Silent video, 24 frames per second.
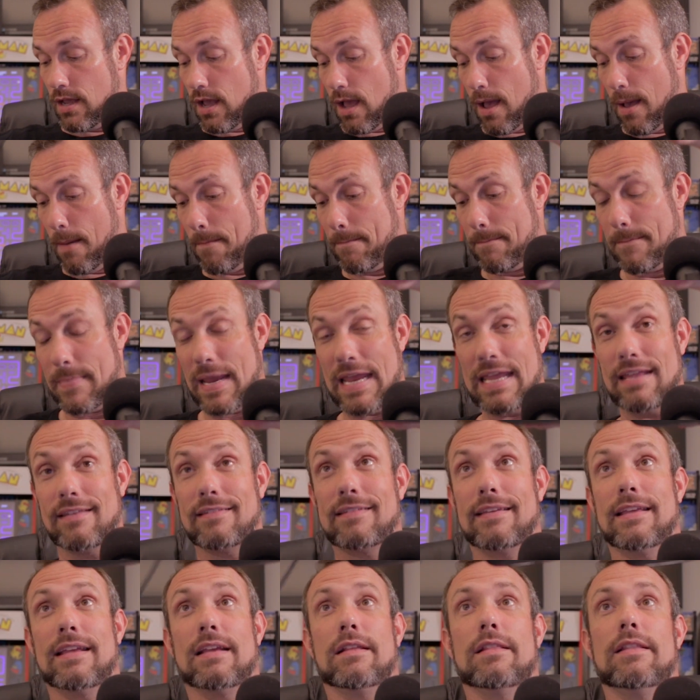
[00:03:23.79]

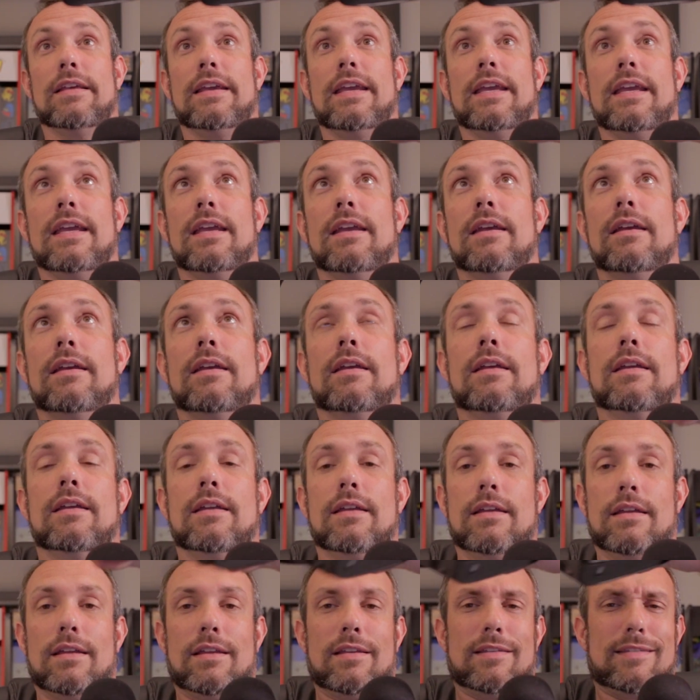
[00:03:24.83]
amazingly,
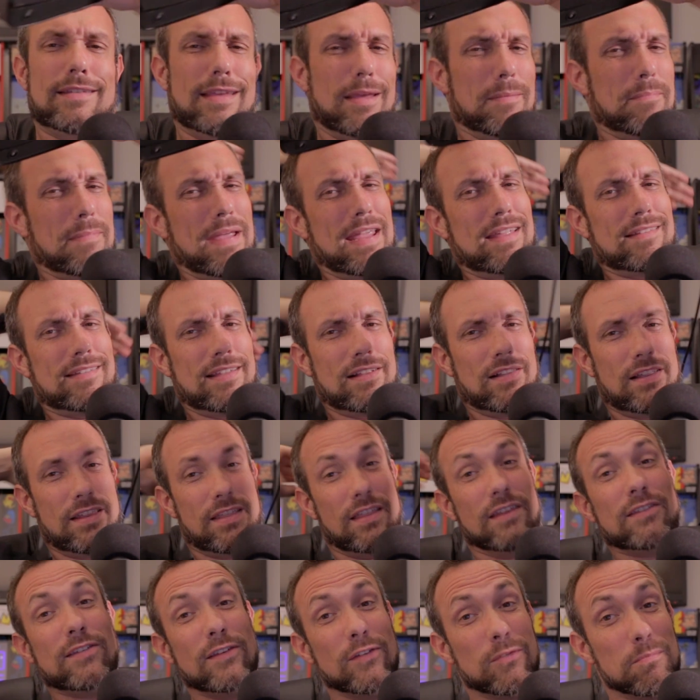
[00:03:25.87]

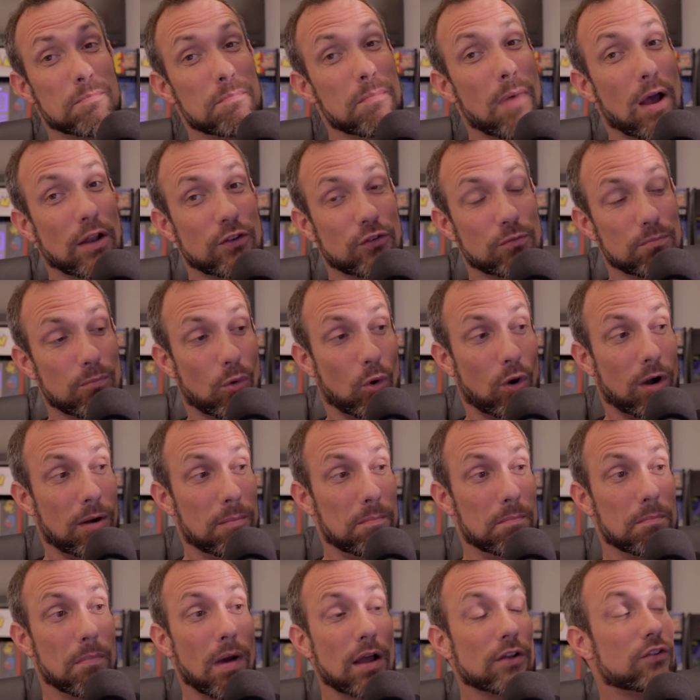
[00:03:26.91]
this is much more
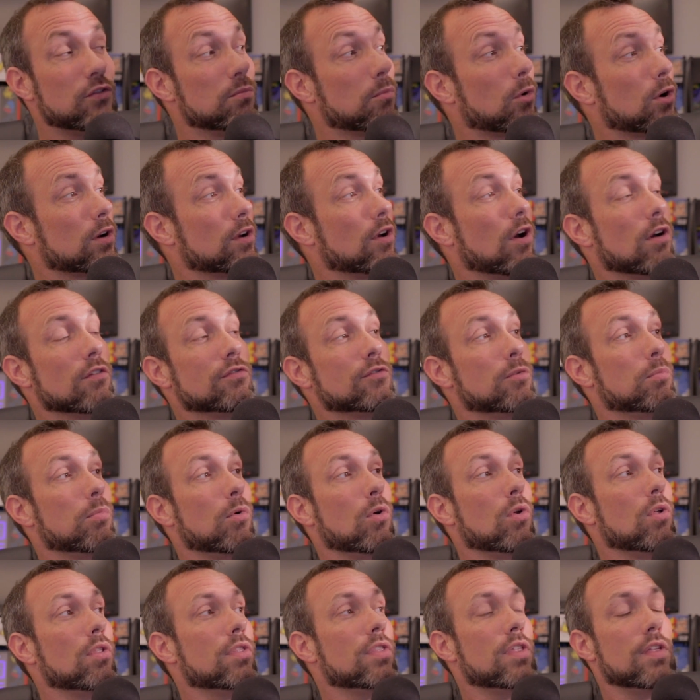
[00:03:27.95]

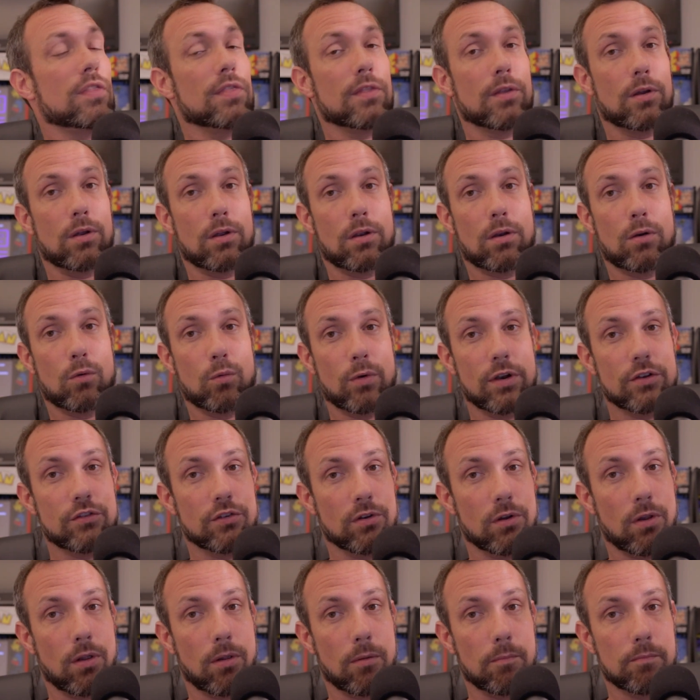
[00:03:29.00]
comfortable than the
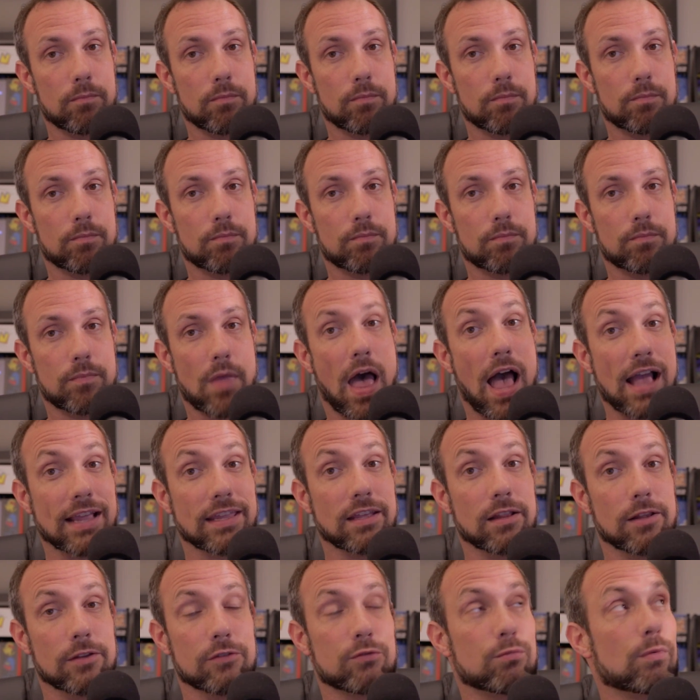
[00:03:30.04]
original
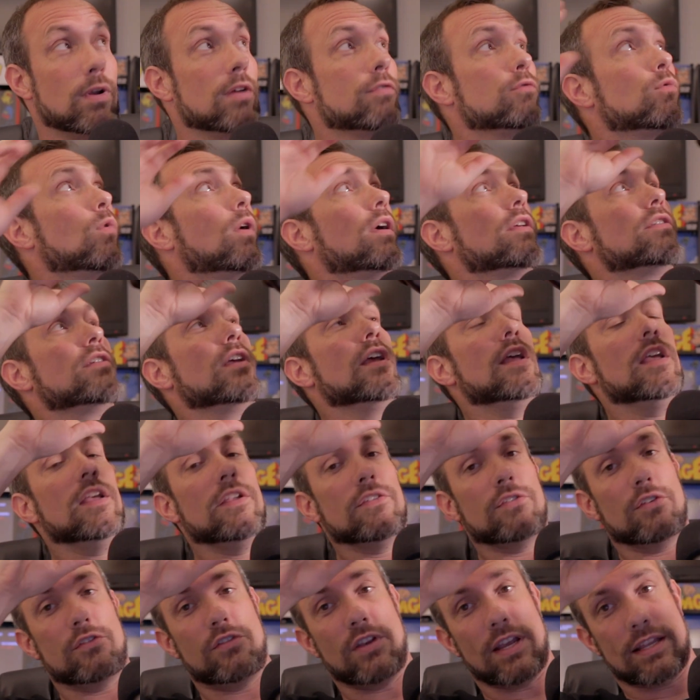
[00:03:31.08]
Oculus Rift was.
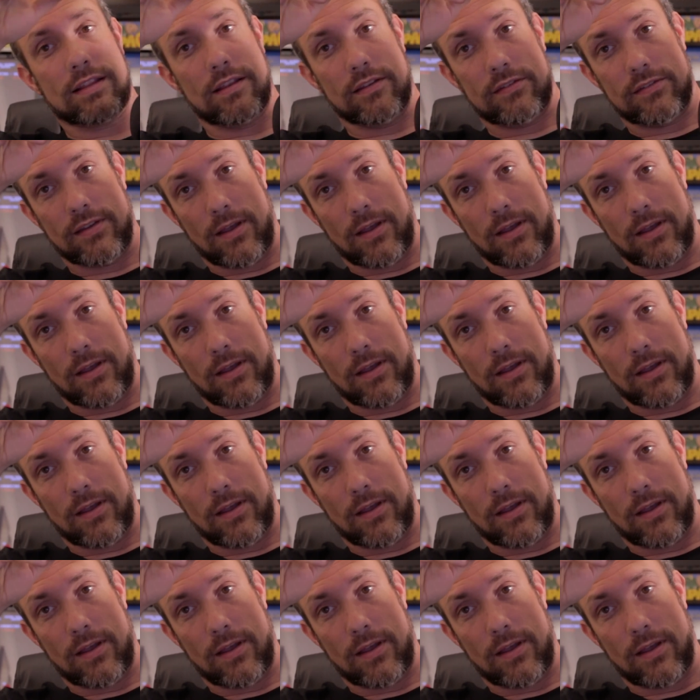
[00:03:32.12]
So check this